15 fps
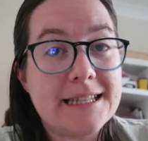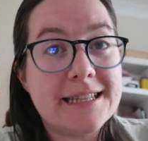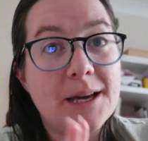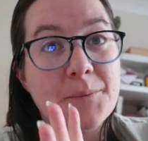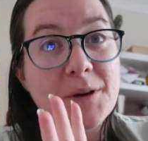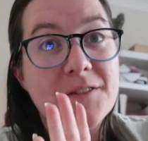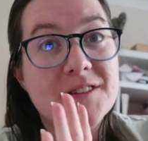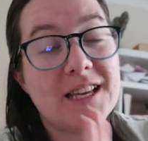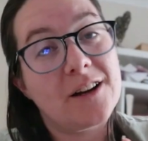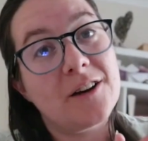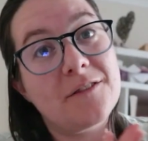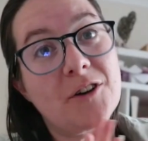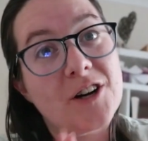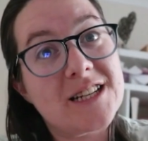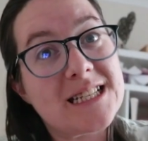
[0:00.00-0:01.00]
then we've sent
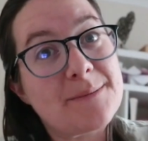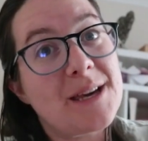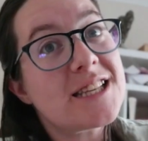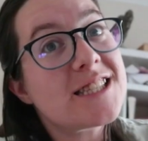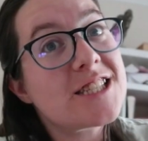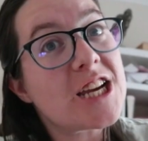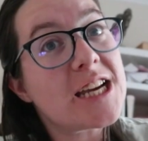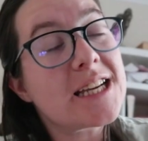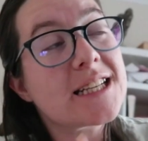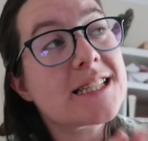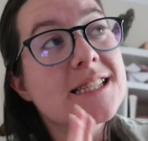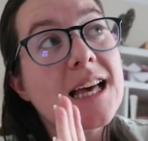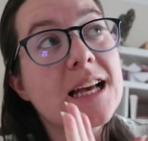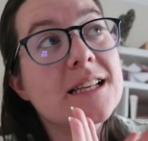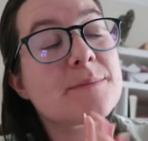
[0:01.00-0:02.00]
off our DBS
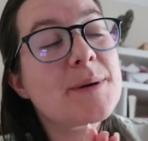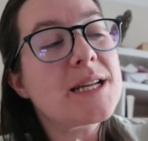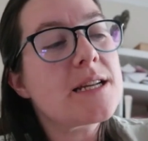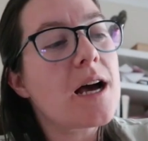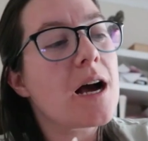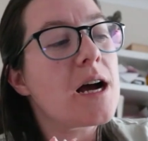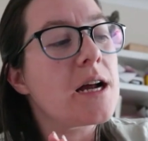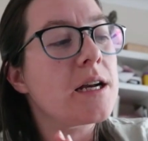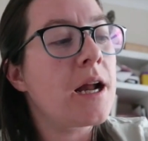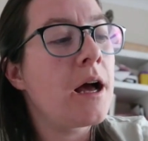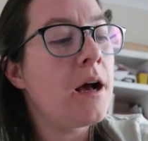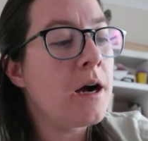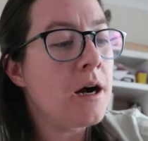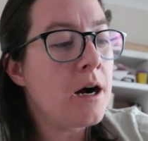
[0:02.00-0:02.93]
checks. That's been done.